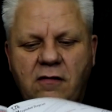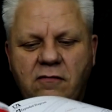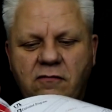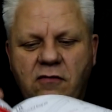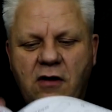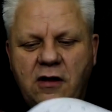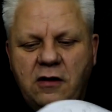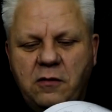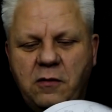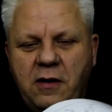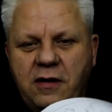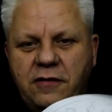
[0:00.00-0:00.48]

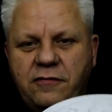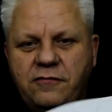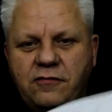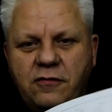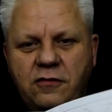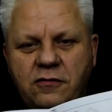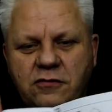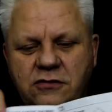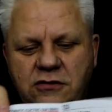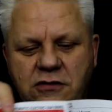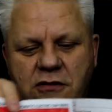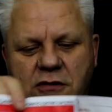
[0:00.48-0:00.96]
Right the way
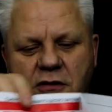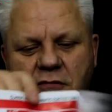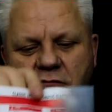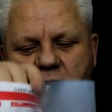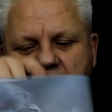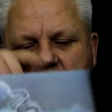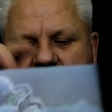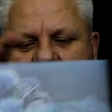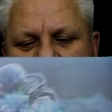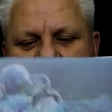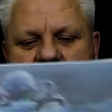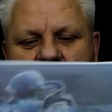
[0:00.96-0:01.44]
through to the
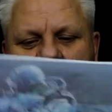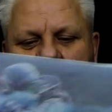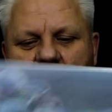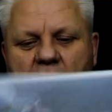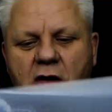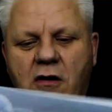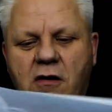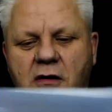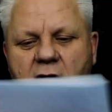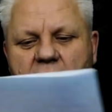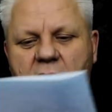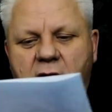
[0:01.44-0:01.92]
red
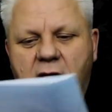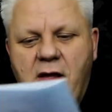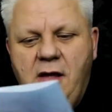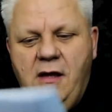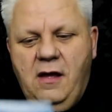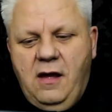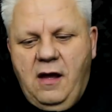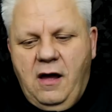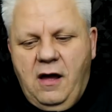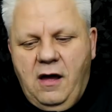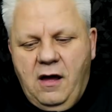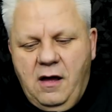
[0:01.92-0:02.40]
dot,
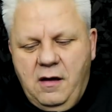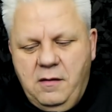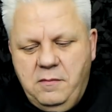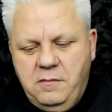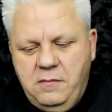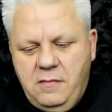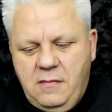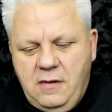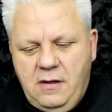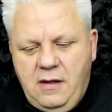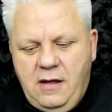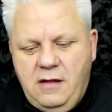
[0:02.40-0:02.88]

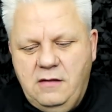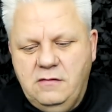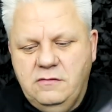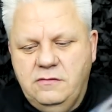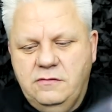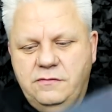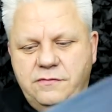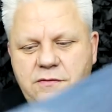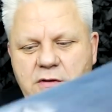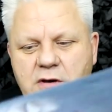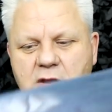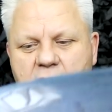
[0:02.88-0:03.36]

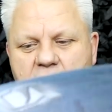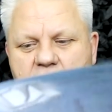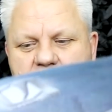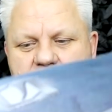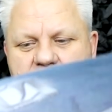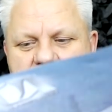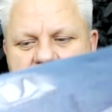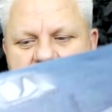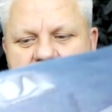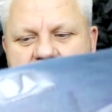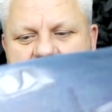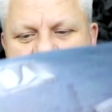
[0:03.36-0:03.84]
the
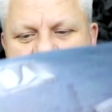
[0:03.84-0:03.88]
loading,